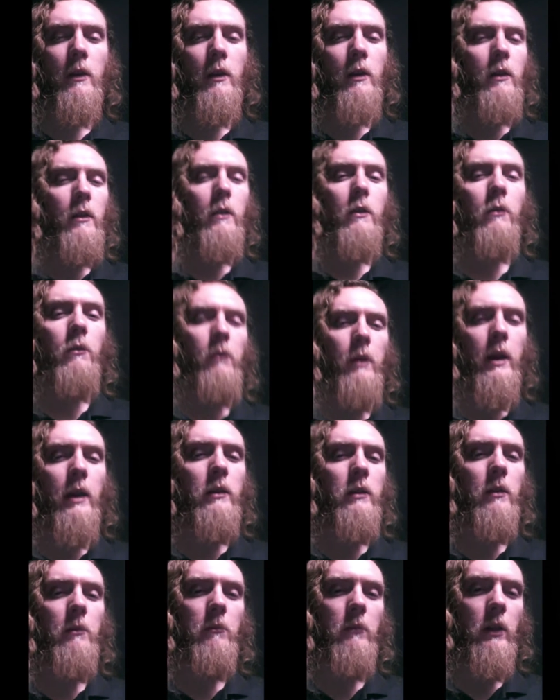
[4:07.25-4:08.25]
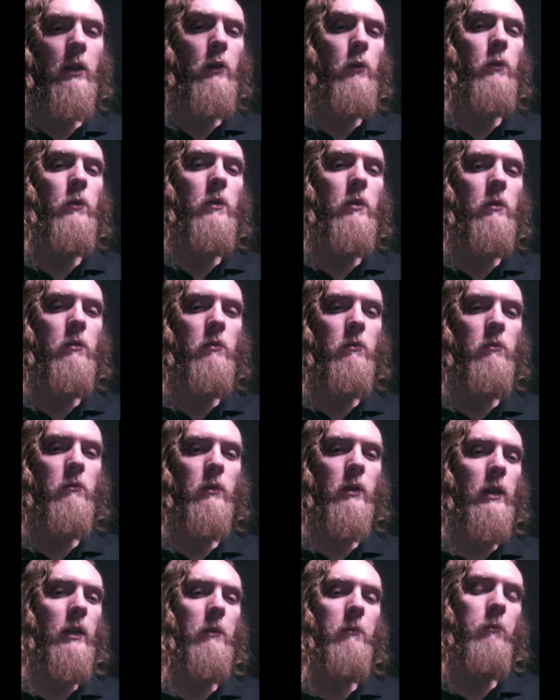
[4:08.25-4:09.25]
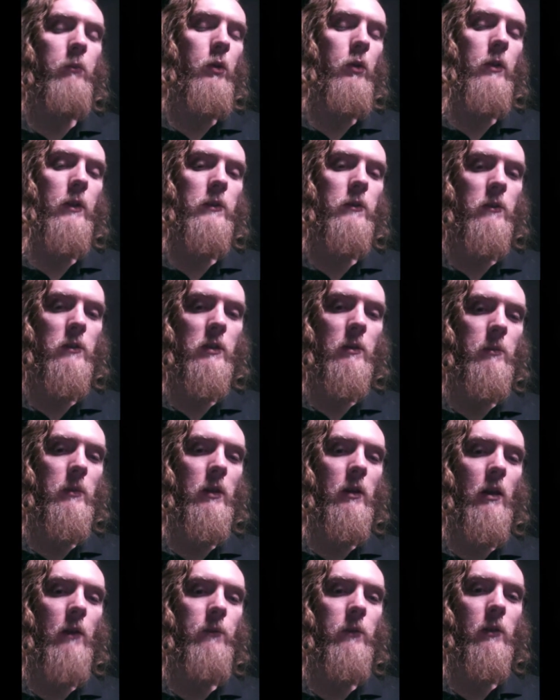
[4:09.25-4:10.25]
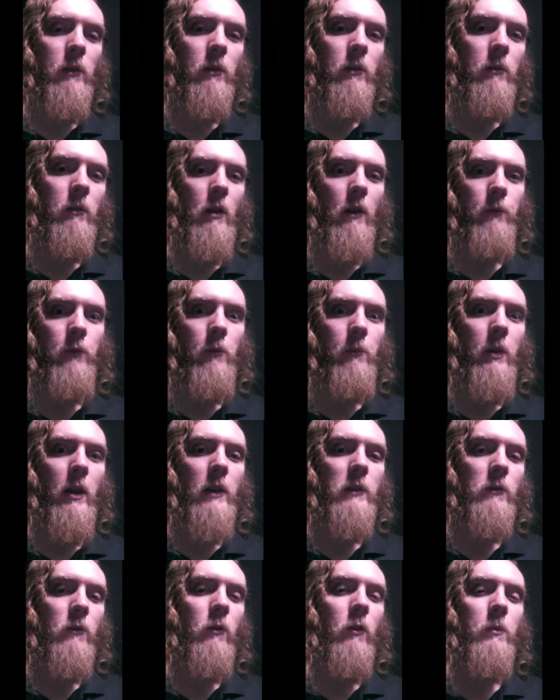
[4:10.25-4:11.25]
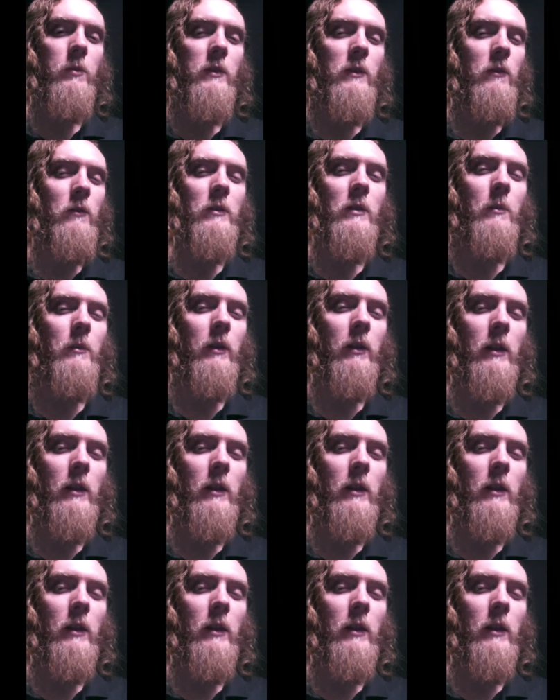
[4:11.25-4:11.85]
random loot like bullets or something off your past corpses or something like that.